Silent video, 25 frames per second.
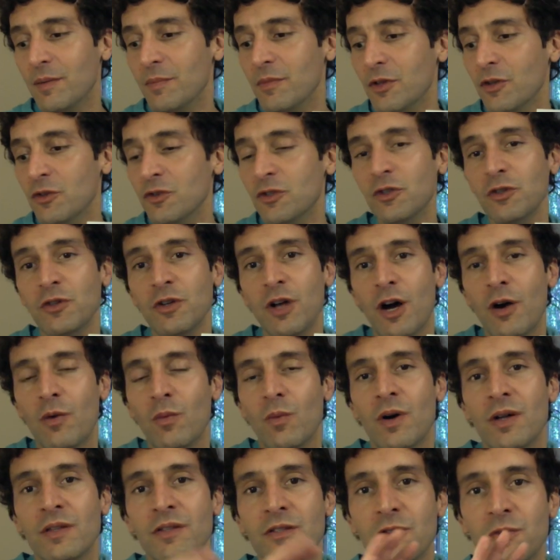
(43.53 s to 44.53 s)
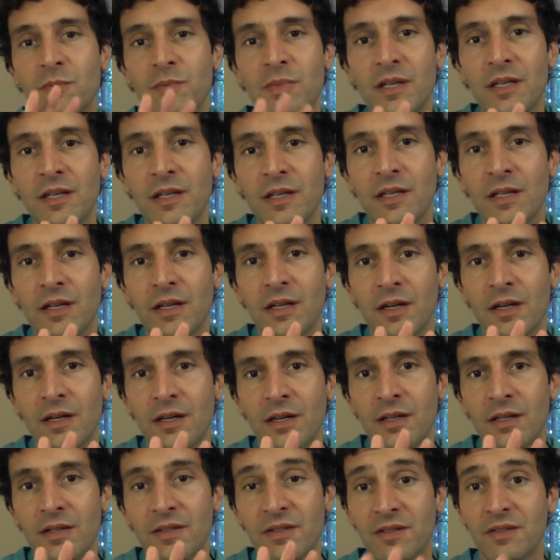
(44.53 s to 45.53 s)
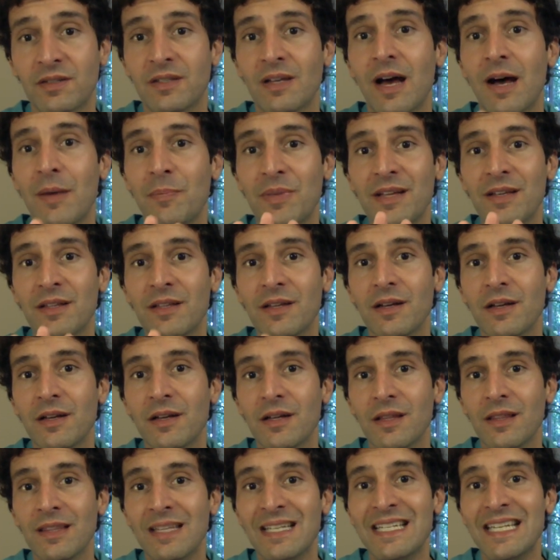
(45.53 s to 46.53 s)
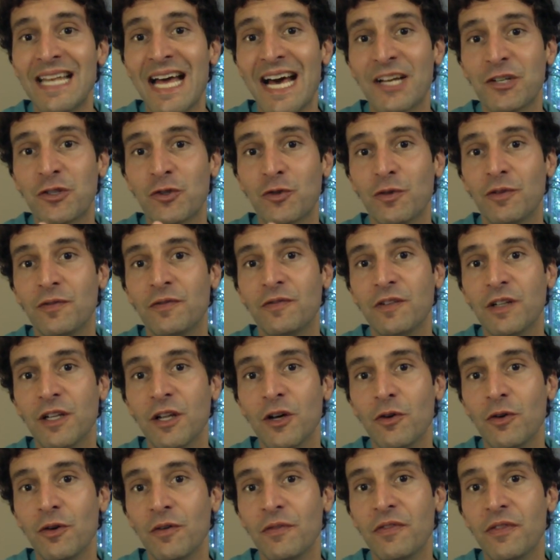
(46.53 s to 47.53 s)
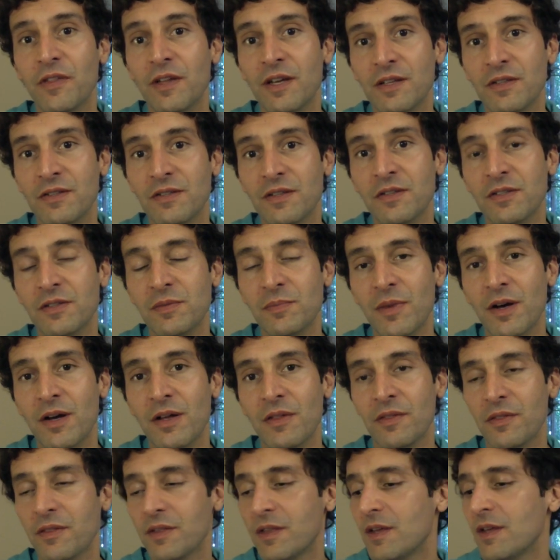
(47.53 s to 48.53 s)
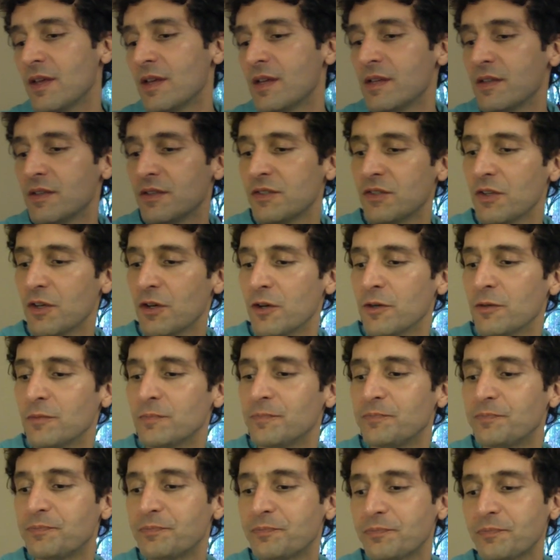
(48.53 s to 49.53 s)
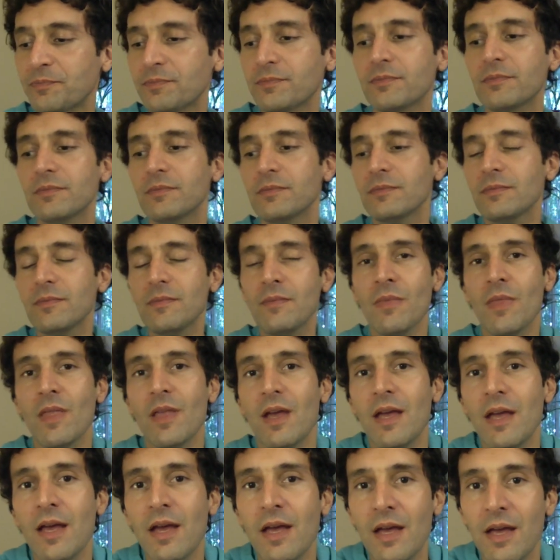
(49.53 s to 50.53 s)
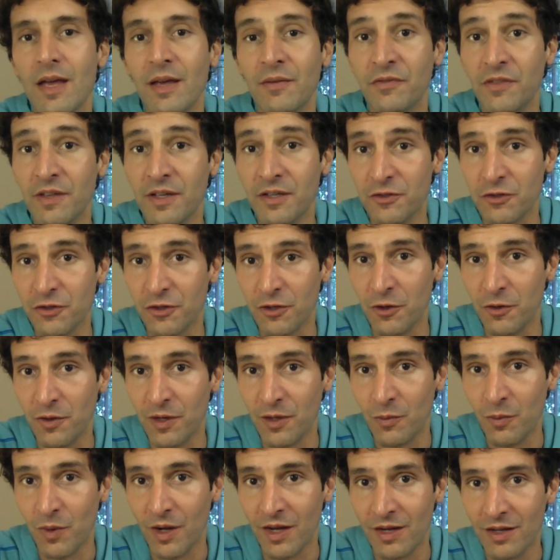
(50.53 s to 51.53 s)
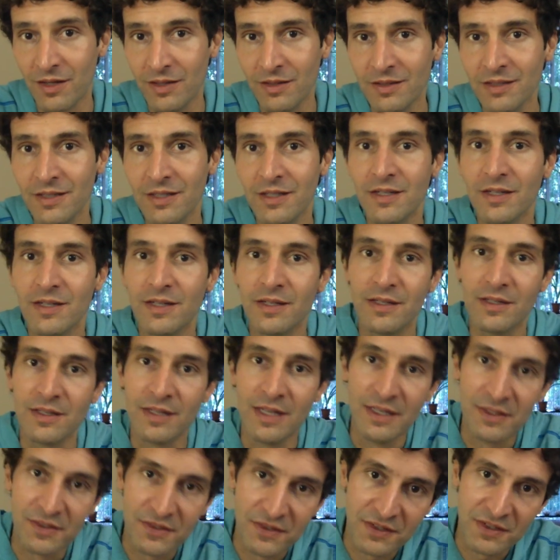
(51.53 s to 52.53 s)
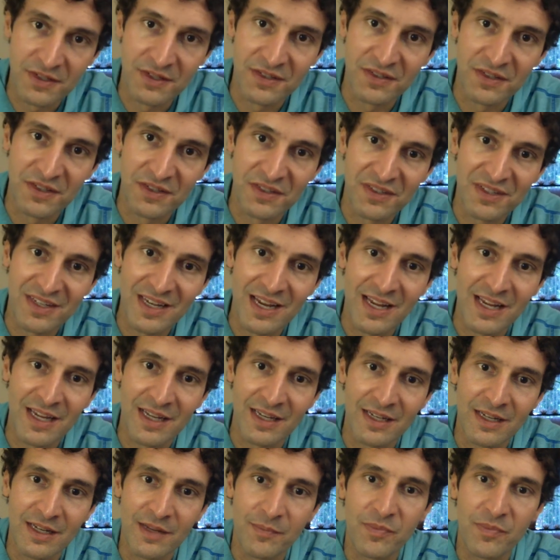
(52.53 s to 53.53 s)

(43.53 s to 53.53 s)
You do not want to be stopping the natural flow of things this month. So if things are going well, it's to sustain.